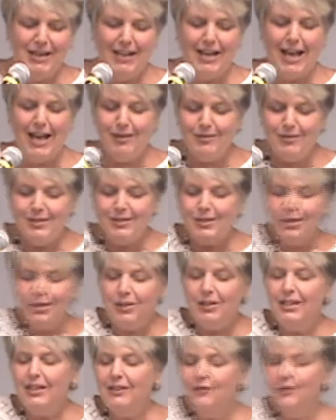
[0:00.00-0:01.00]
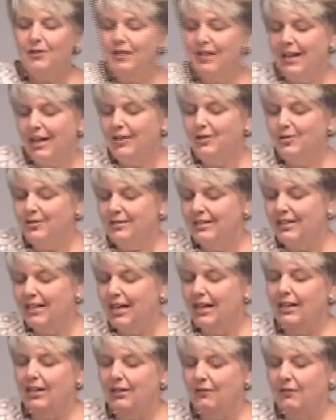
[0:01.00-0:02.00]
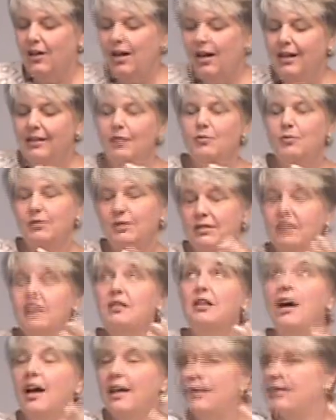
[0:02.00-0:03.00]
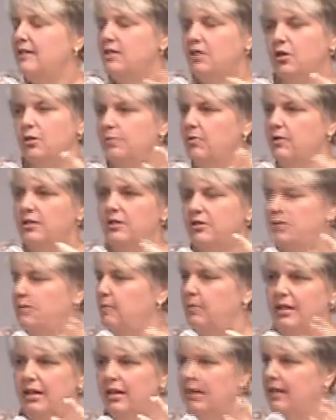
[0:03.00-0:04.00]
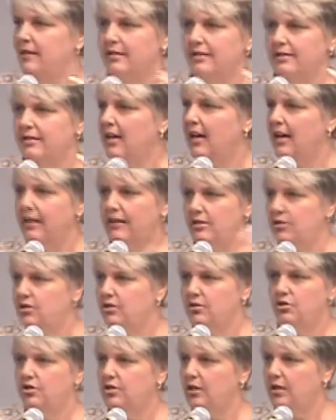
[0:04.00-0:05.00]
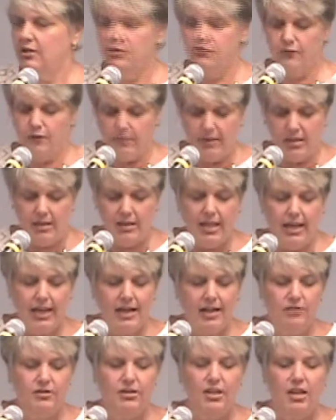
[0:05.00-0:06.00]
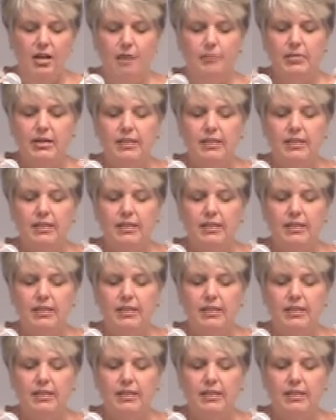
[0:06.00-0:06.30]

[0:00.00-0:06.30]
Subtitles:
But I was looking for an understanding of God that was not this capricious being in the sky that just judged from the clouds,